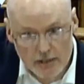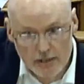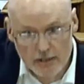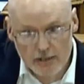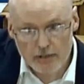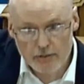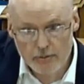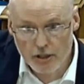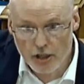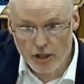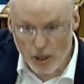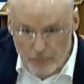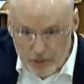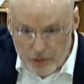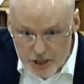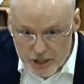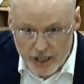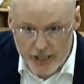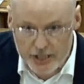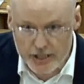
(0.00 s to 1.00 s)
We come to
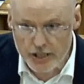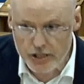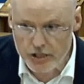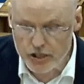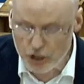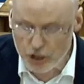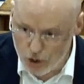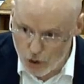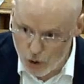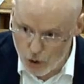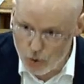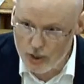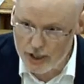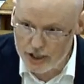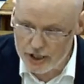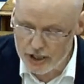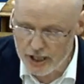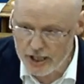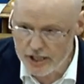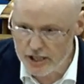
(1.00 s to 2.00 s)
Jesus, to grow in
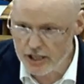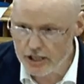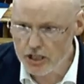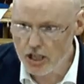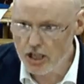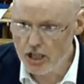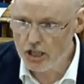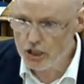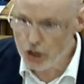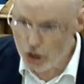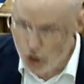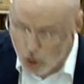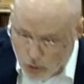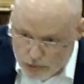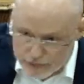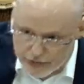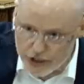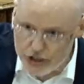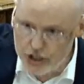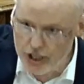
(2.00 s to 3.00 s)
Jesus, to go for
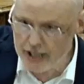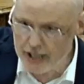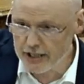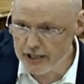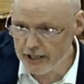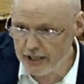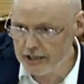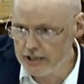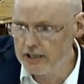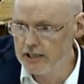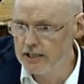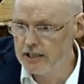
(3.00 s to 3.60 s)
Jesus.